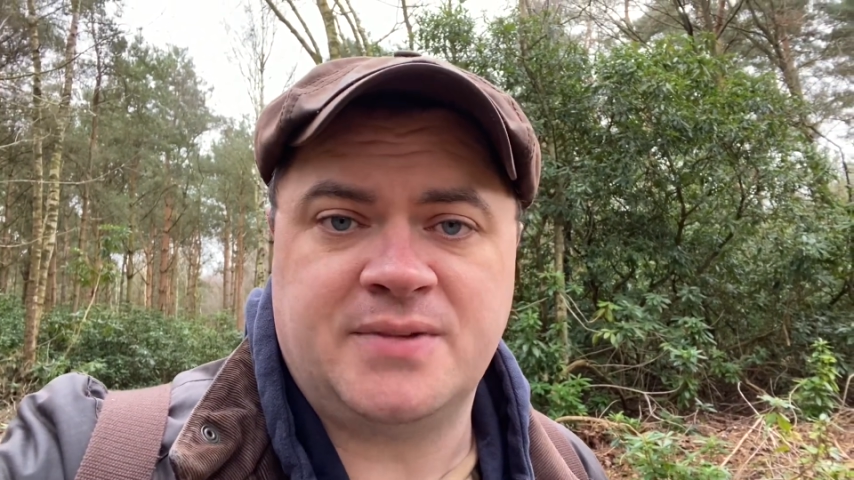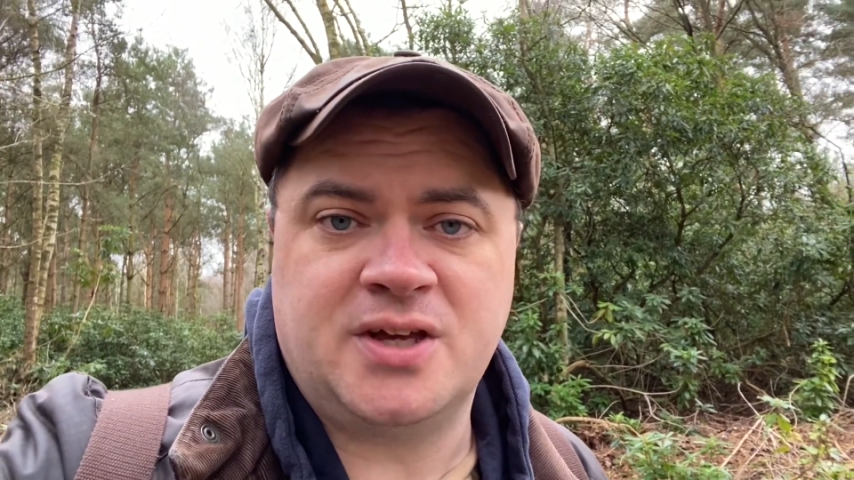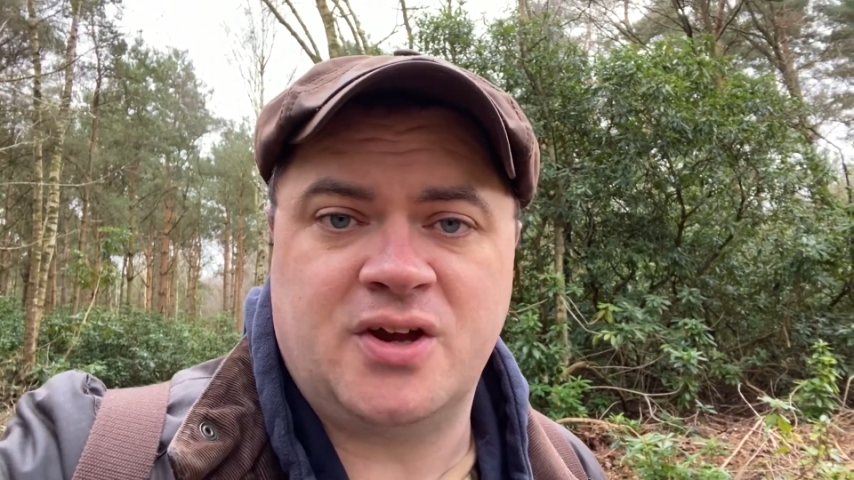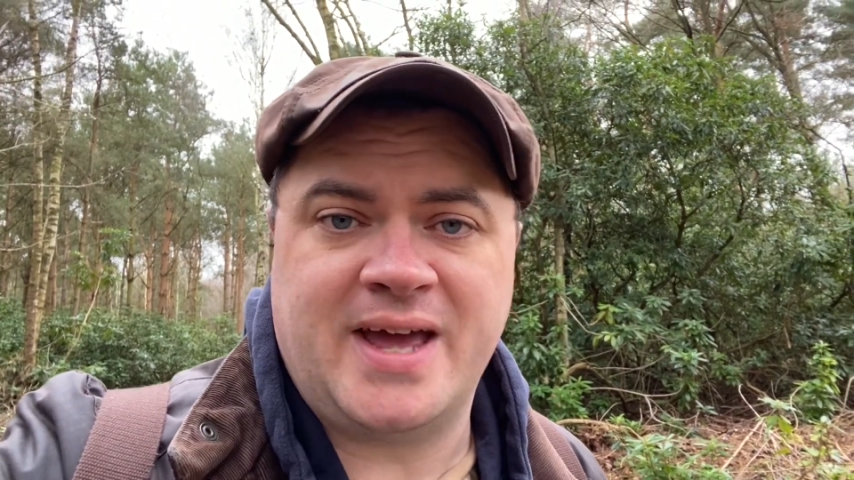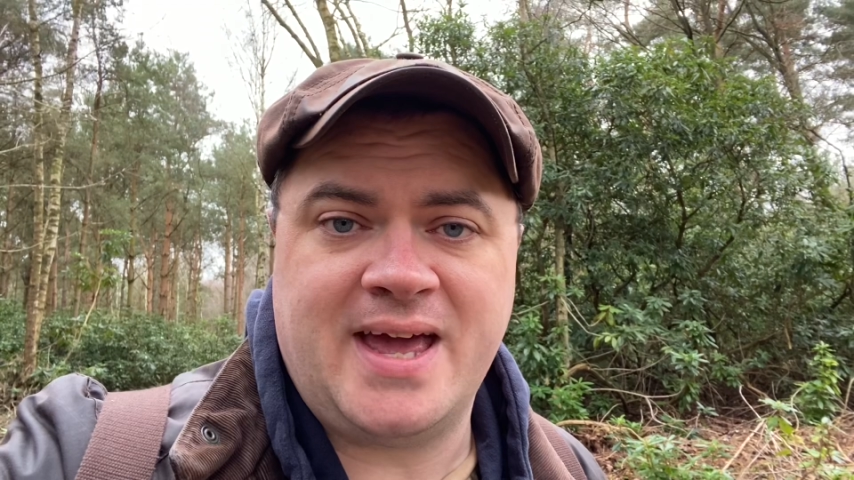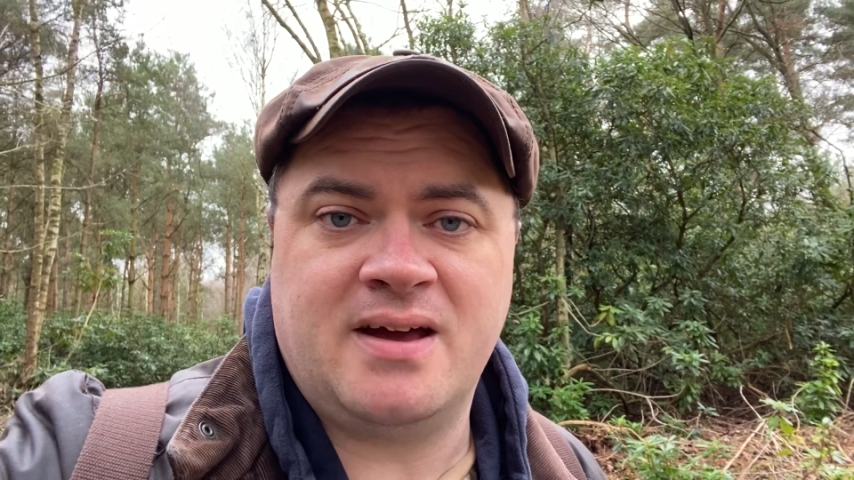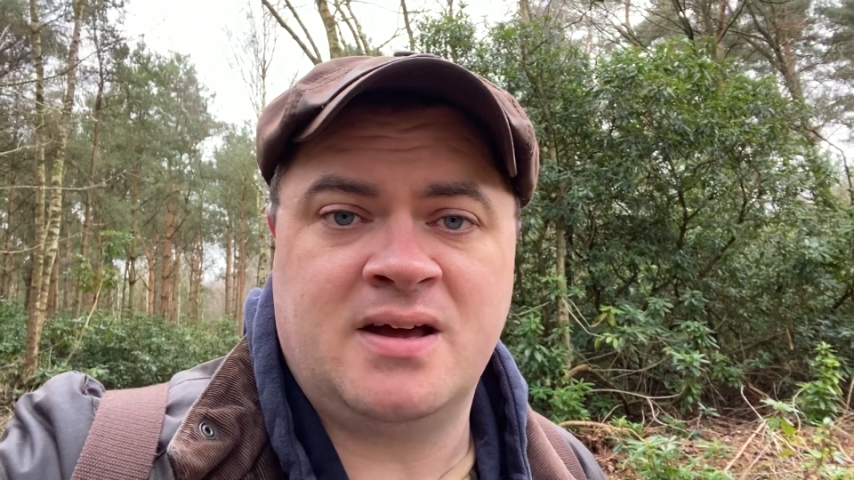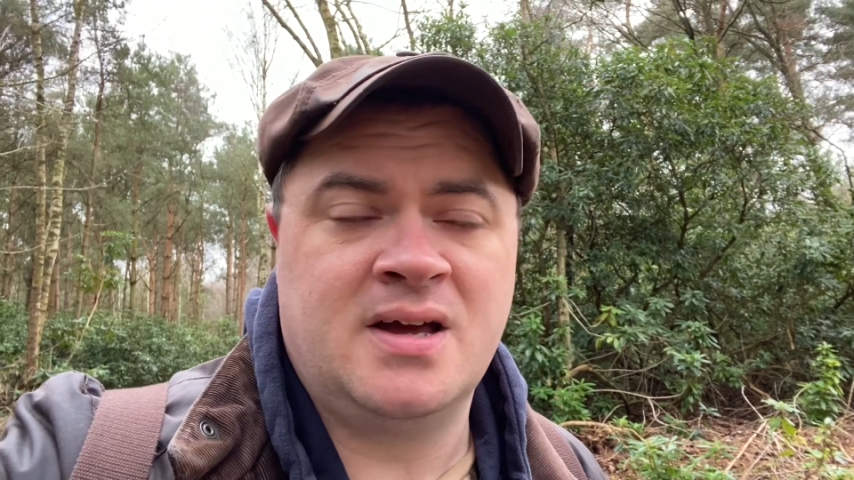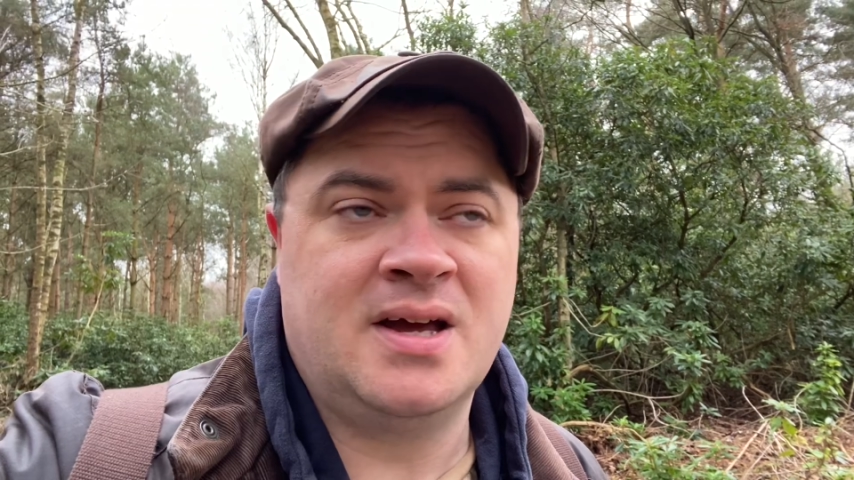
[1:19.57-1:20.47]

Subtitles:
You know, here